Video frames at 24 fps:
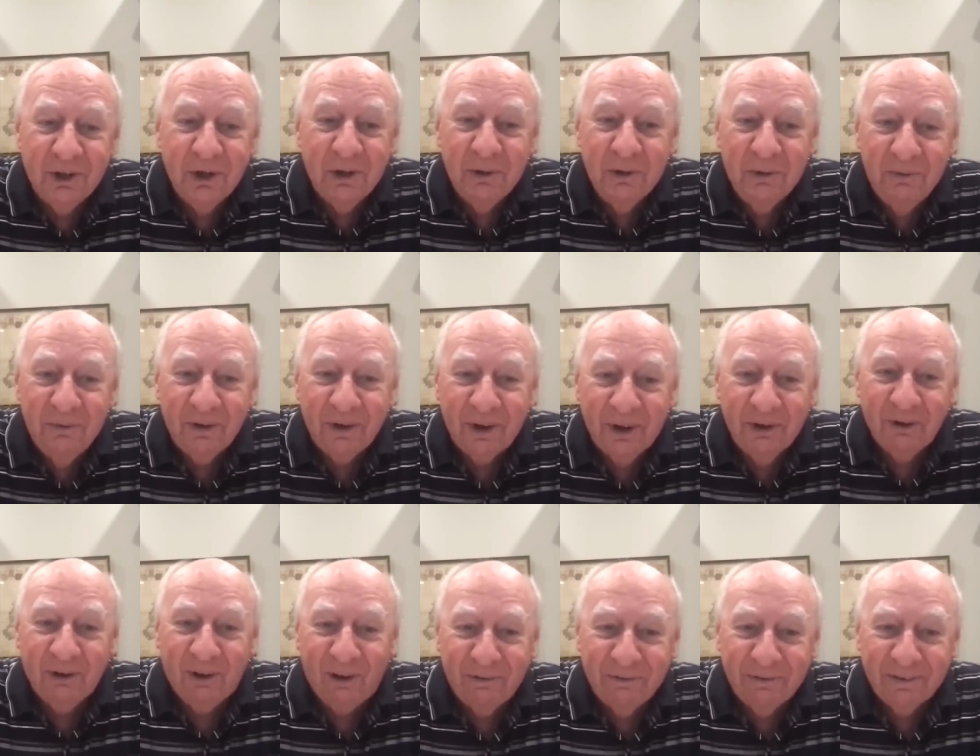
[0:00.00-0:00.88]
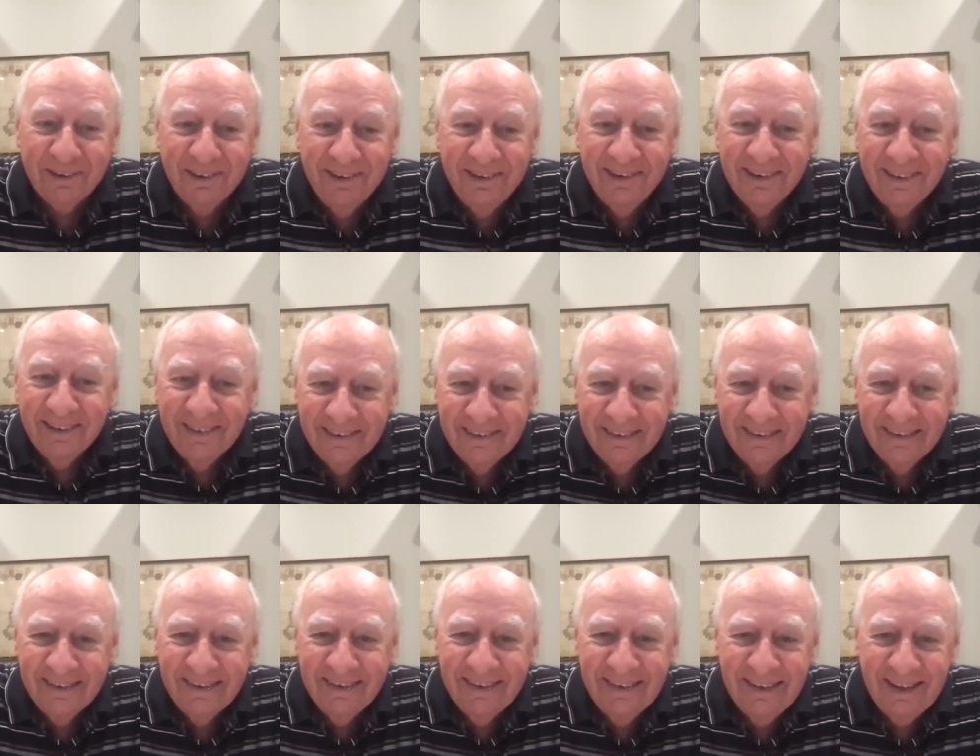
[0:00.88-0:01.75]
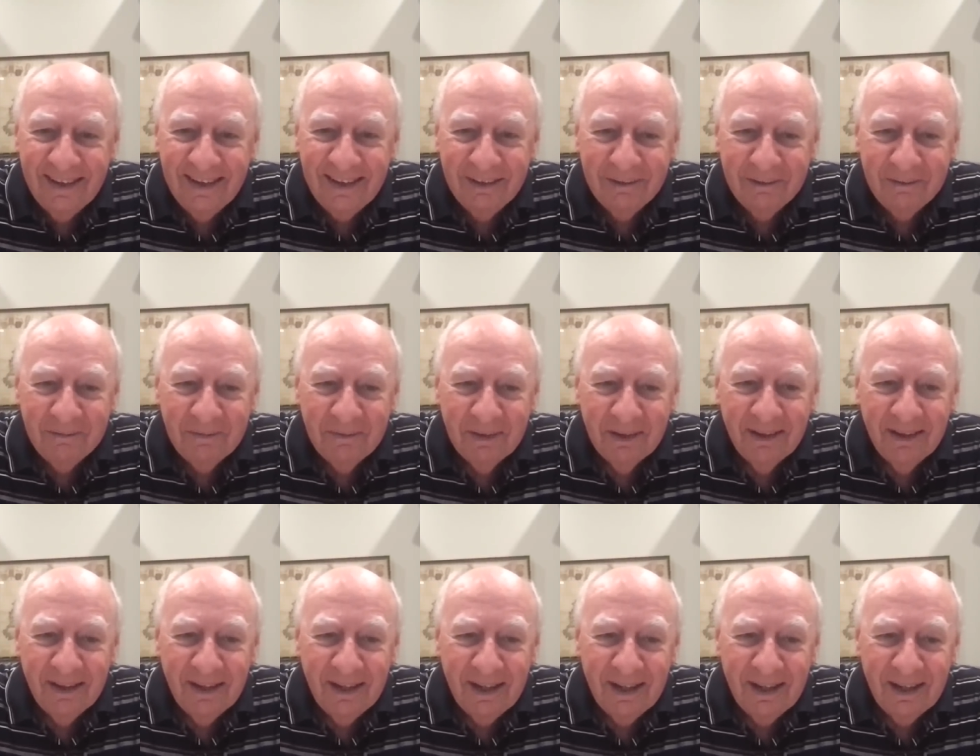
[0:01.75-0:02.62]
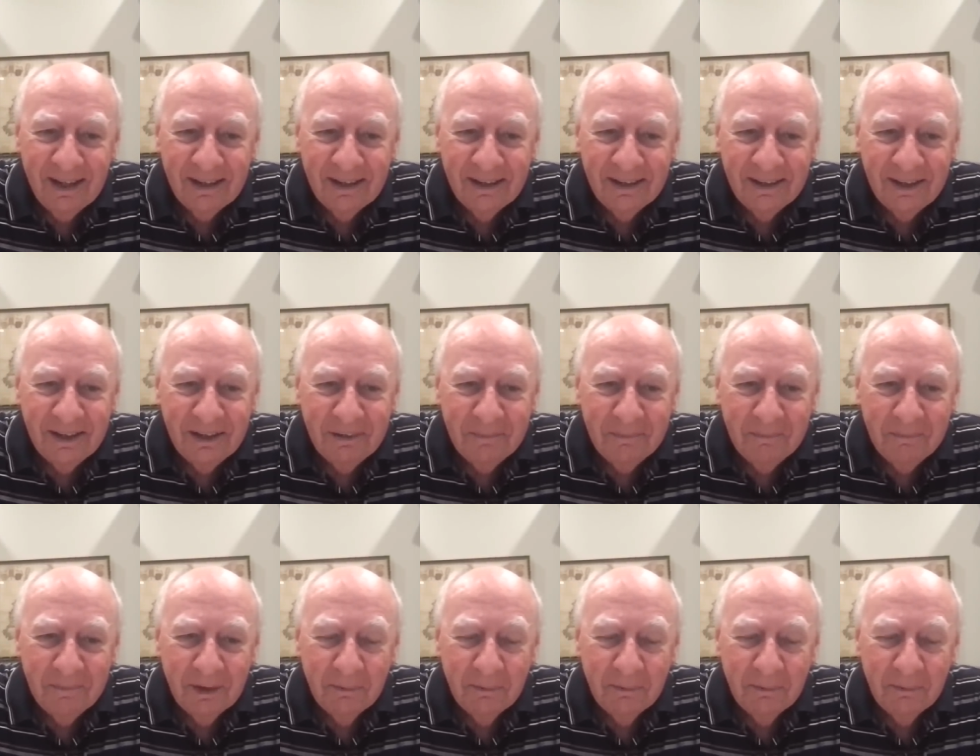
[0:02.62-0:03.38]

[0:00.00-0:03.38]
do very often. No, I, I wouldn't do. Uh, I wouldn't do that. And um,